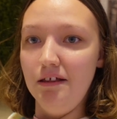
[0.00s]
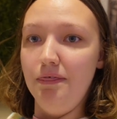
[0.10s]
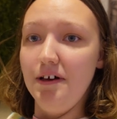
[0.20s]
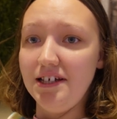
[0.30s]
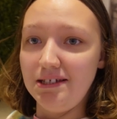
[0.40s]

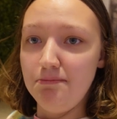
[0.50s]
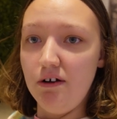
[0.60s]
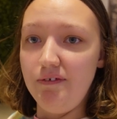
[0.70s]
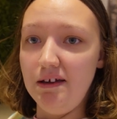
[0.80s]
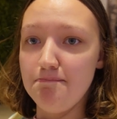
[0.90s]
This
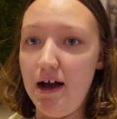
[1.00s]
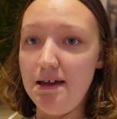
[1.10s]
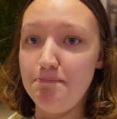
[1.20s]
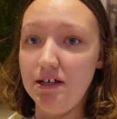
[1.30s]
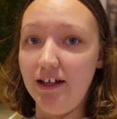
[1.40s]
movie
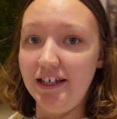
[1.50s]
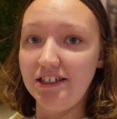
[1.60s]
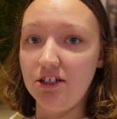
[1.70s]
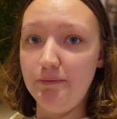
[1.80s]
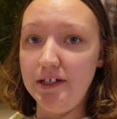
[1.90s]
might be like
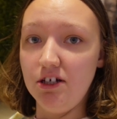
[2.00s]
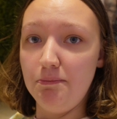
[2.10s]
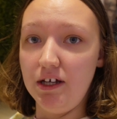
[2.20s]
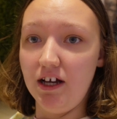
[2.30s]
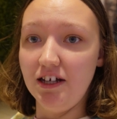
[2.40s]
Scooby-Doo
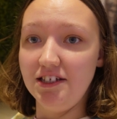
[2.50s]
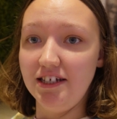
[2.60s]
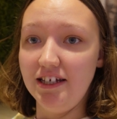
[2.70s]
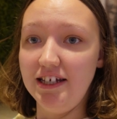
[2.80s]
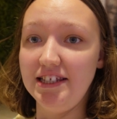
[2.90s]
because
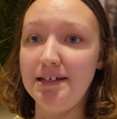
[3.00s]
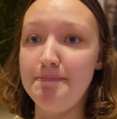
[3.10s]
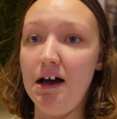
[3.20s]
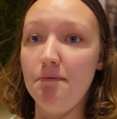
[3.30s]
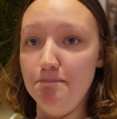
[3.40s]
it's
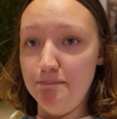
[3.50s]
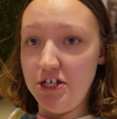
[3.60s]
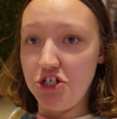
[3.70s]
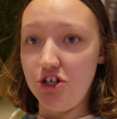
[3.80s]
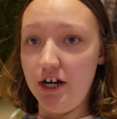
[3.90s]
about
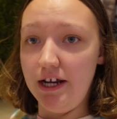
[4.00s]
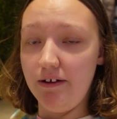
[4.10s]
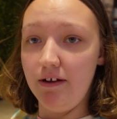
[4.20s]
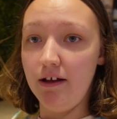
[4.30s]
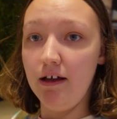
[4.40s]
mystery,
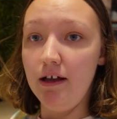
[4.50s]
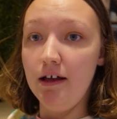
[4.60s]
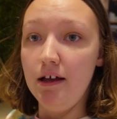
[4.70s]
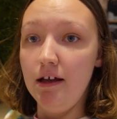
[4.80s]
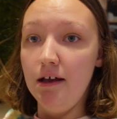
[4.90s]

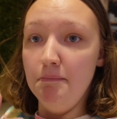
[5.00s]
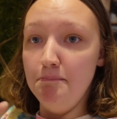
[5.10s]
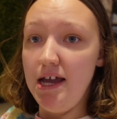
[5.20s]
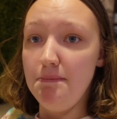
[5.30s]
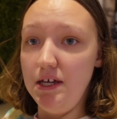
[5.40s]

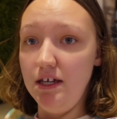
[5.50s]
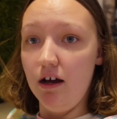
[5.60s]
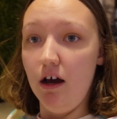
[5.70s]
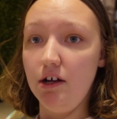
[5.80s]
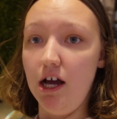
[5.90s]
maybe
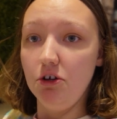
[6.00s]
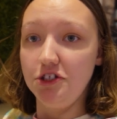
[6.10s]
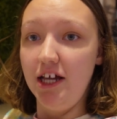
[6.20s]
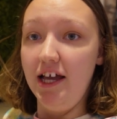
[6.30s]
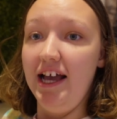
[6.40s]
a
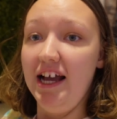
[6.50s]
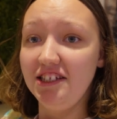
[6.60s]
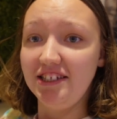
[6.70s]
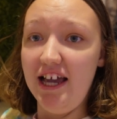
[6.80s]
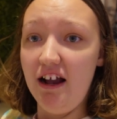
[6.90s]
ghost,
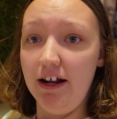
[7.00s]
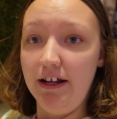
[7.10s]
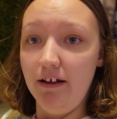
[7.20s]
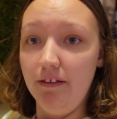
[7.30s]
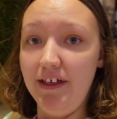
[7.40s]
and scary.
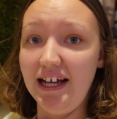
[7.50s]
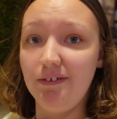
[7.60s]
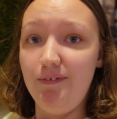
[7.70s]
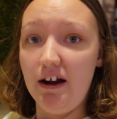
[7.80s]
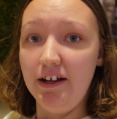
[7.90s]

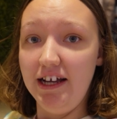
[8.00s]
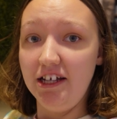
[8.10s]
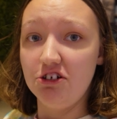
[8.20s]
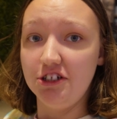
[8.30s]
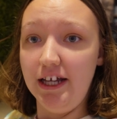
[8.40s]
That's very
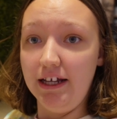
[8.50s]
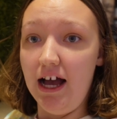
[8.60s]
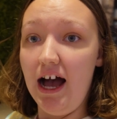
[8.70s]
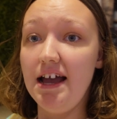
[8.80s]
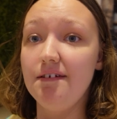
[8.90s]
interesting.
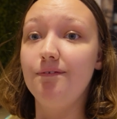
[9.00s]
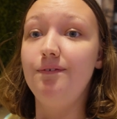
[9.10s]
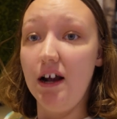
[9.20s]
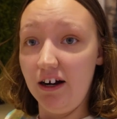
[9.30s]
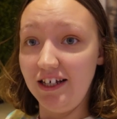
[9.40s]
I am
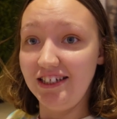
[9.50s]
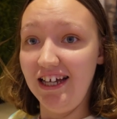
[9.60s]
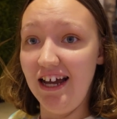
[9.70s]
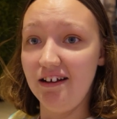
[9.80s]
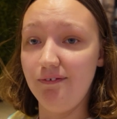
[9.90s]
very
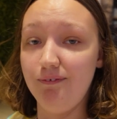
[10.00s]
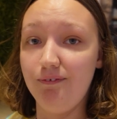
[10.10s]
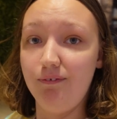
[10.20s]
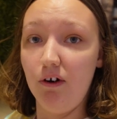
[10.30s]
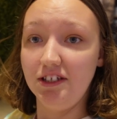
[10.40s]
excited
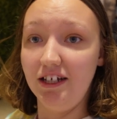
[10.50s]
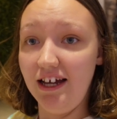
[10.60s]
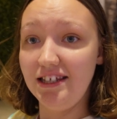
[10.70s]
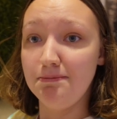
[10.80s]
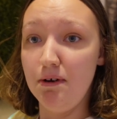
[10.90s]
for
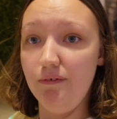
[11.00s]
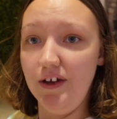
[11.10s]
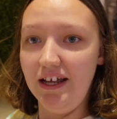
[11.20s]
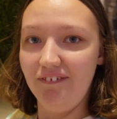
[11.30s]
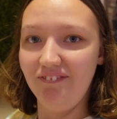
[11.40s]
tonight's movie.